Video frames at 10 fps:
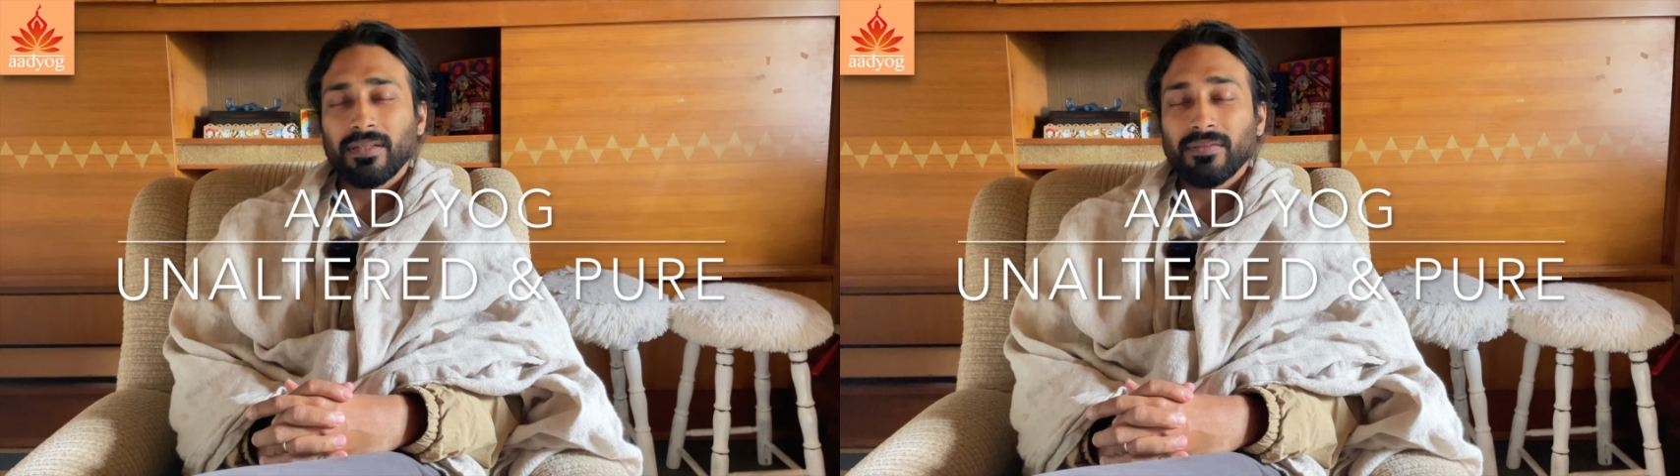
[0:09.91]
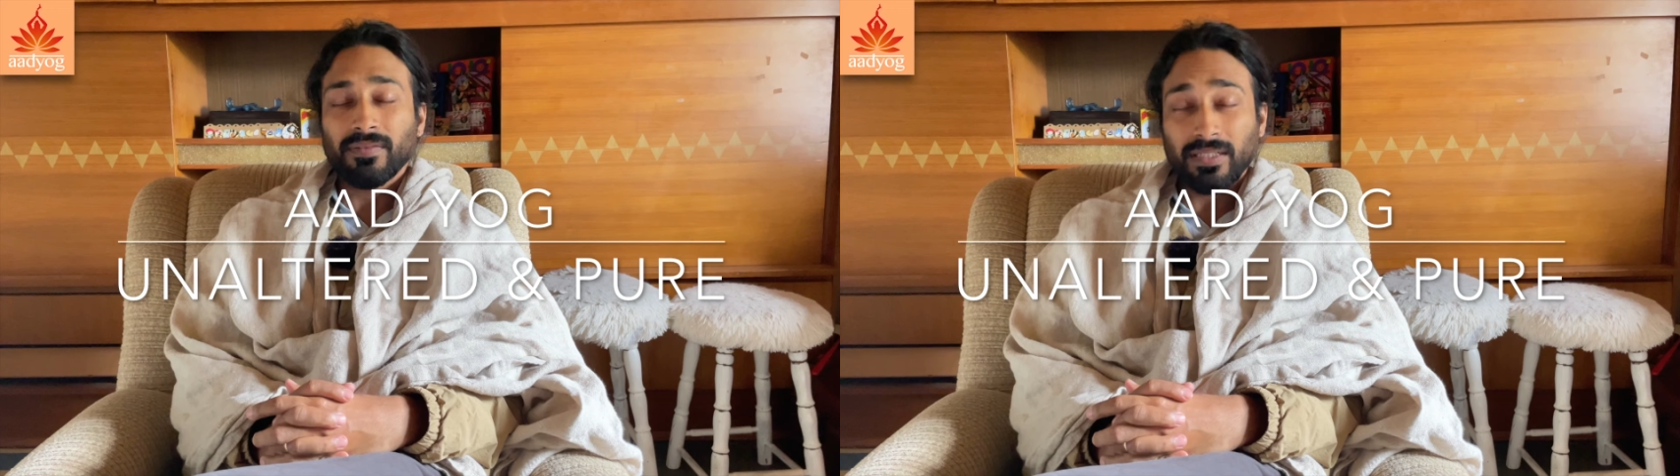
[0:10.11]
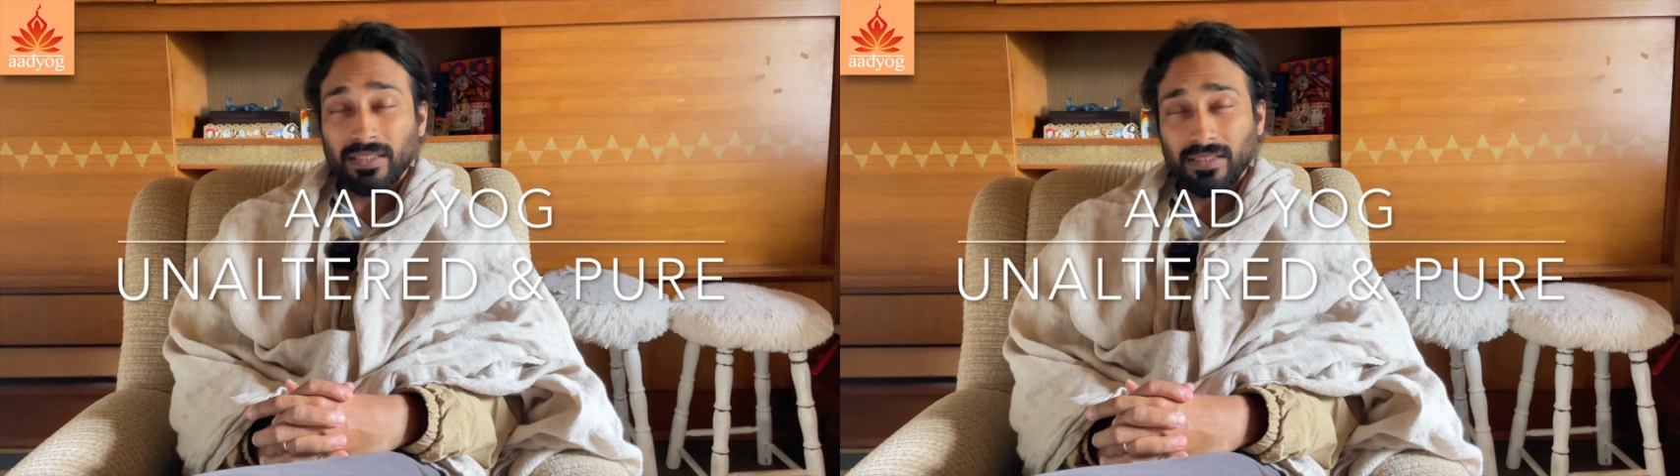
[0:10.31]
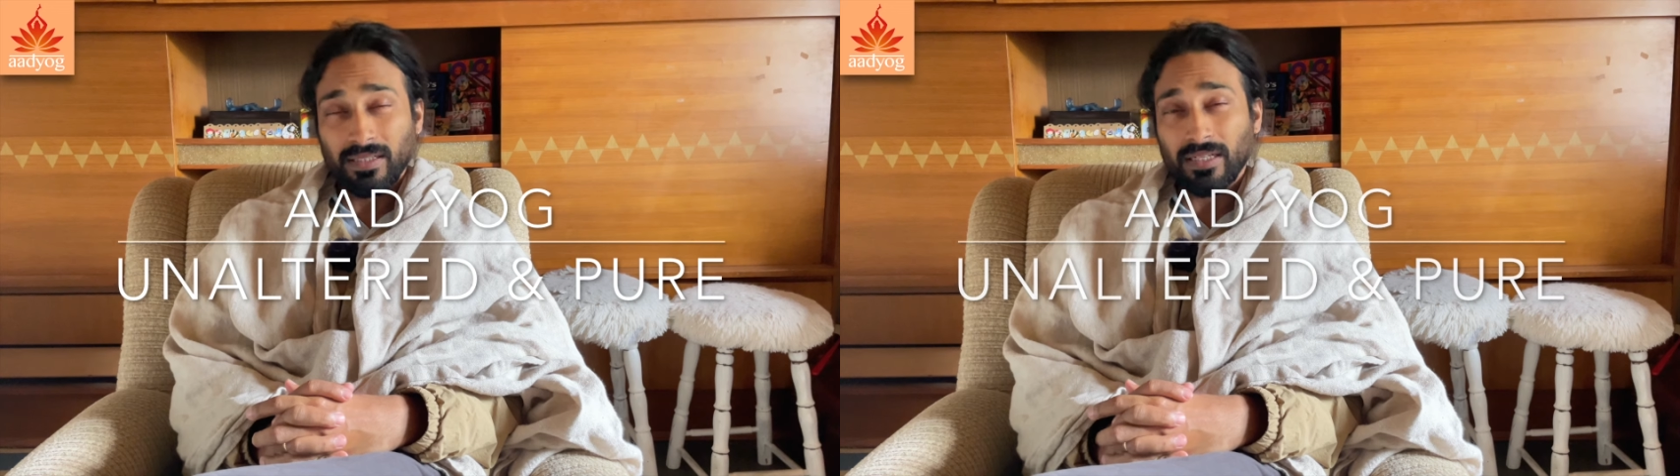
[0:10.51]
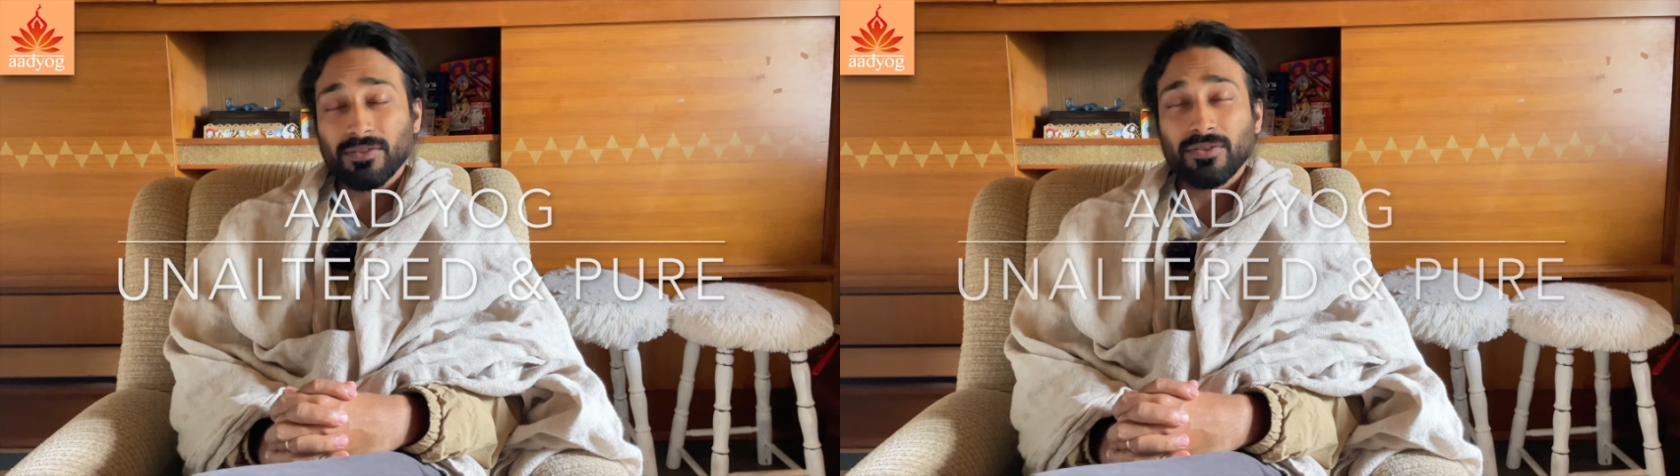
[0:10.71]
event
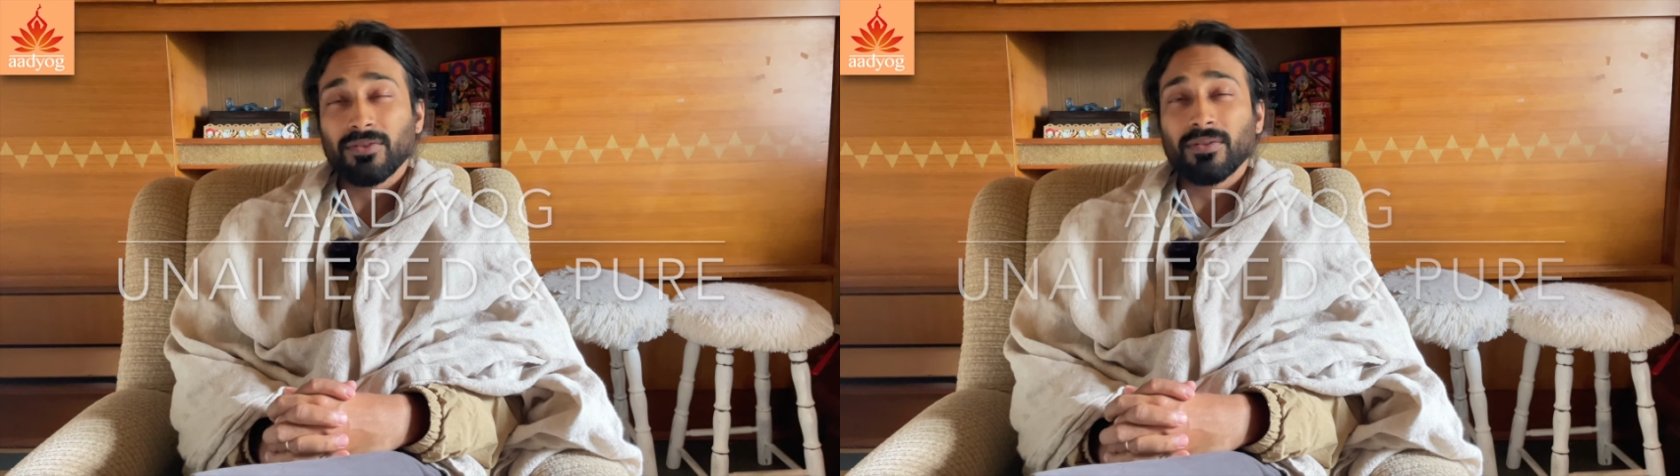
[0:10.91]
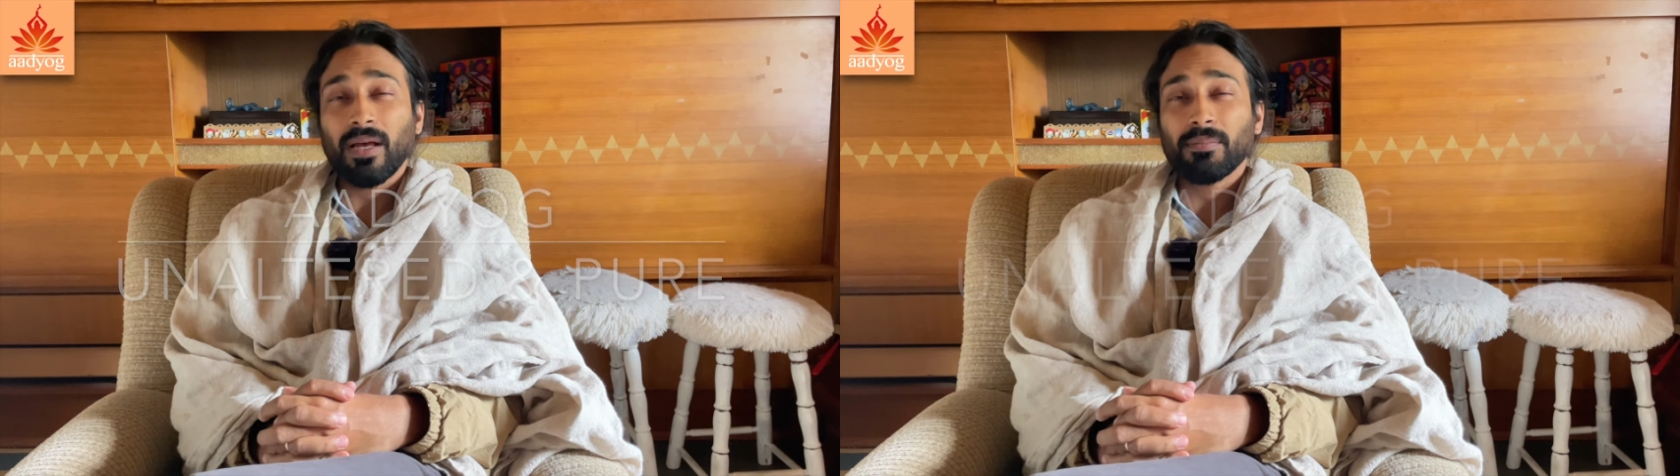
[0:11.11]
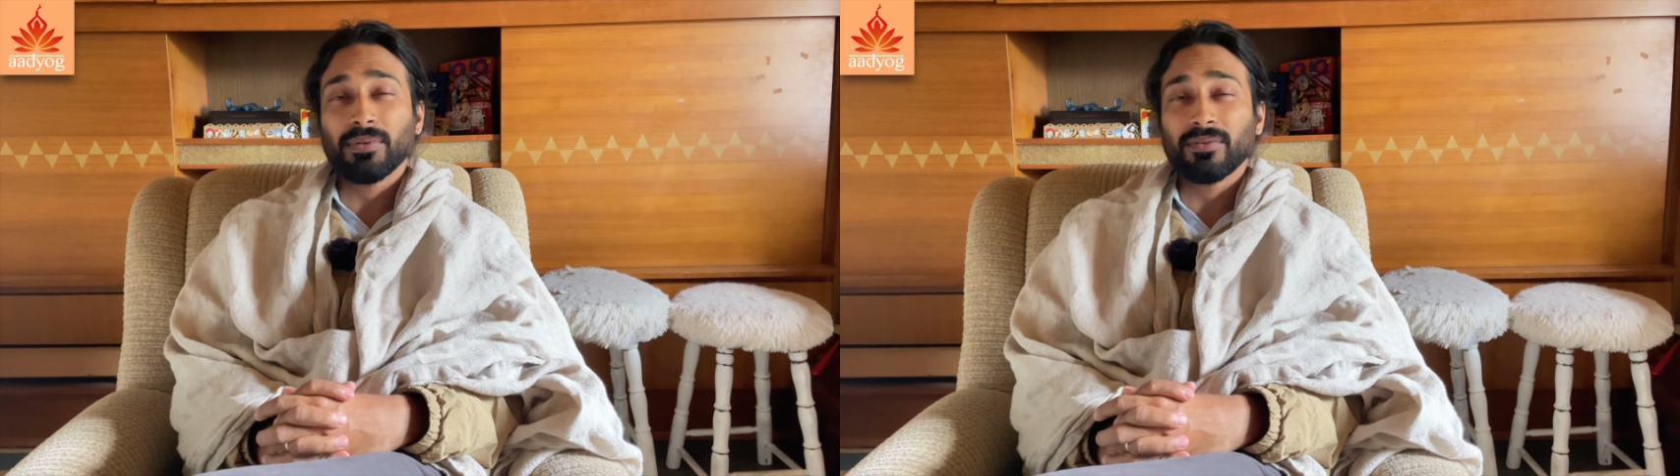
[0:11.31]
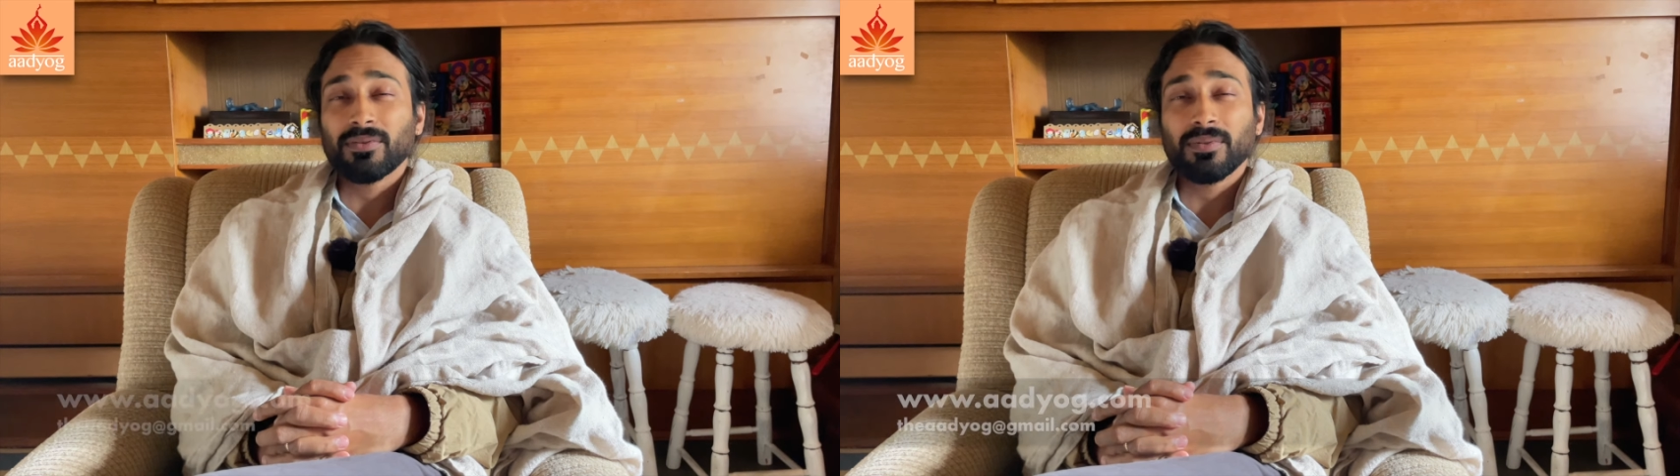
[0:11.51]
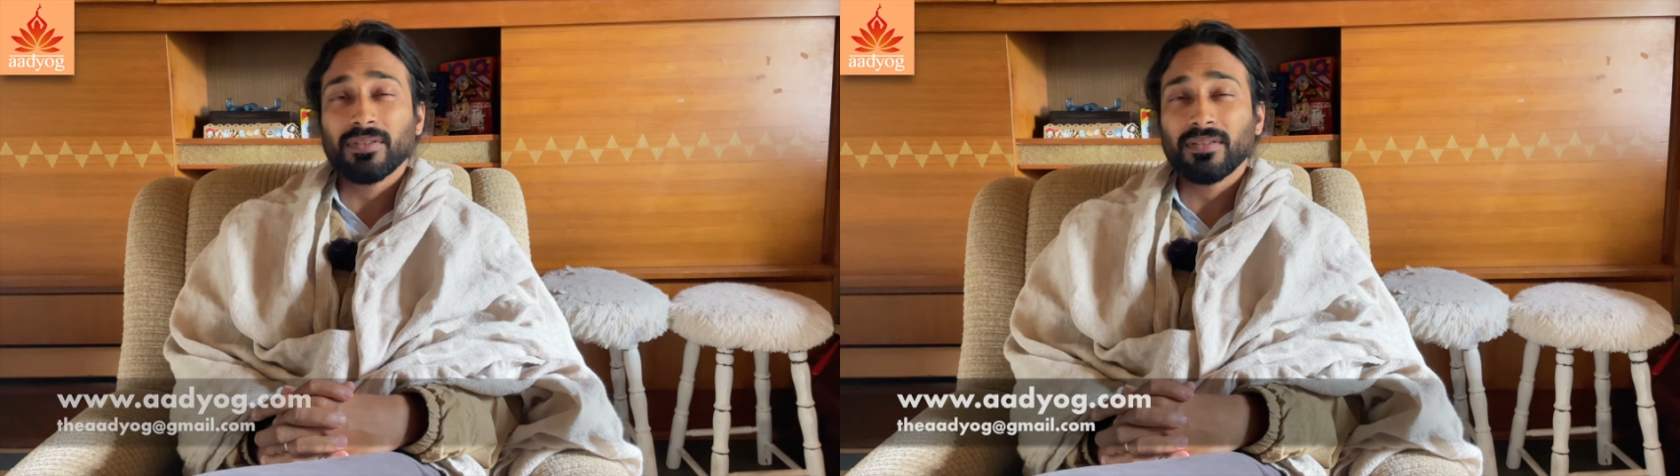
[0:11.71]
that is going to happen on
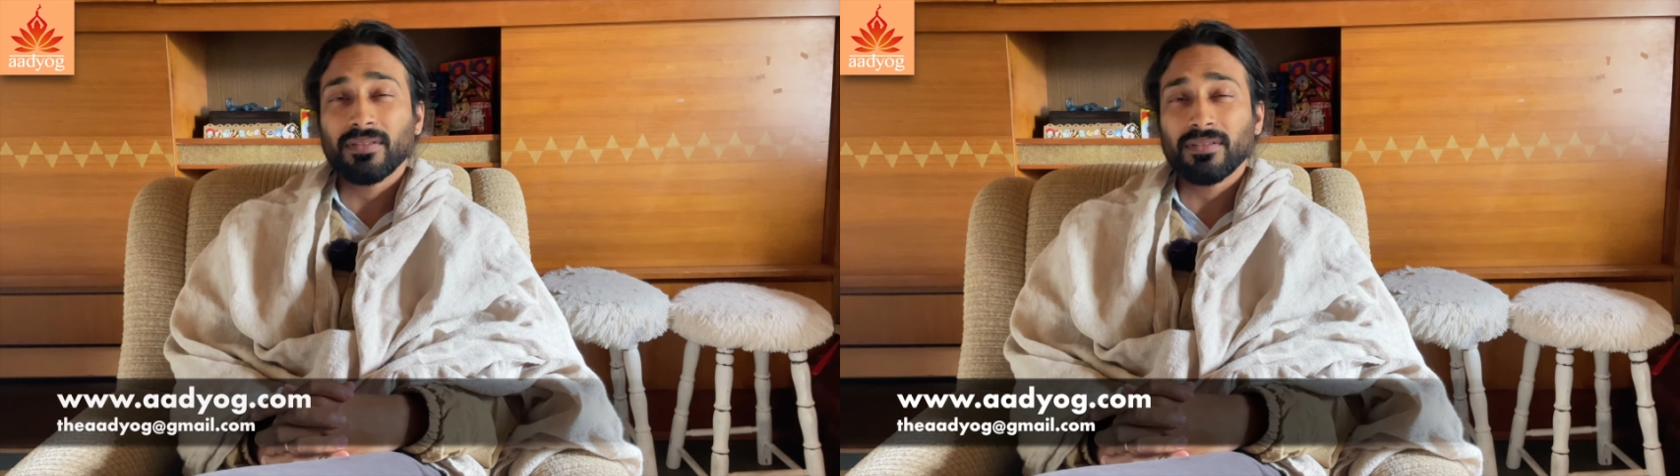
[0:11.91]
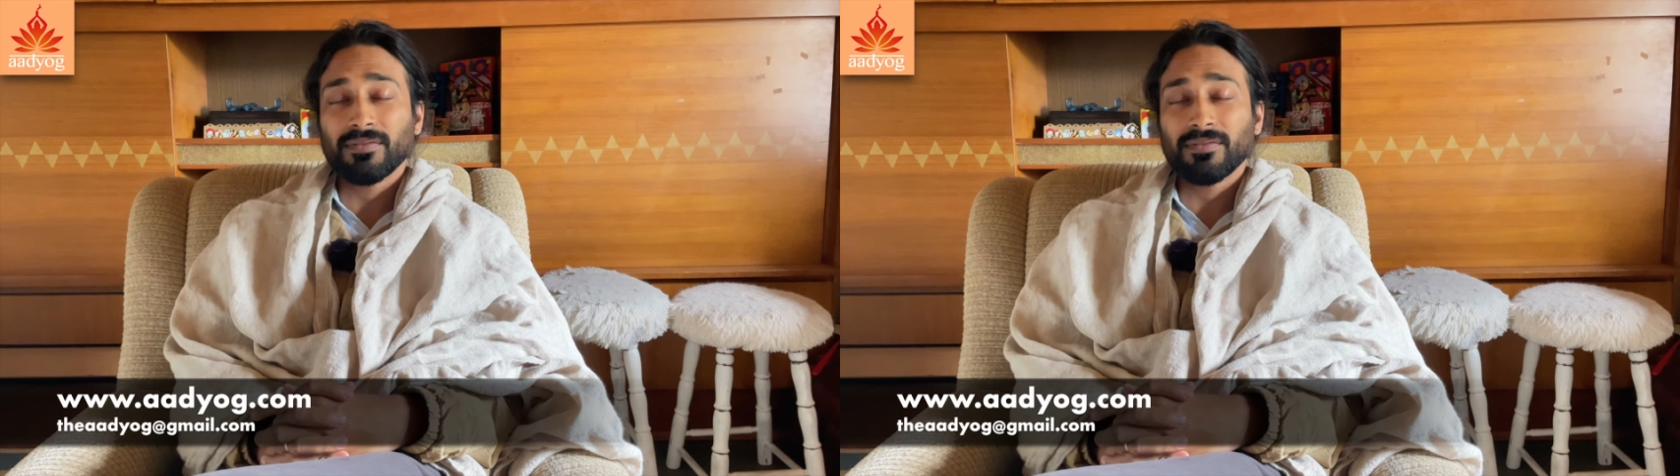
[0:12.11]
23rd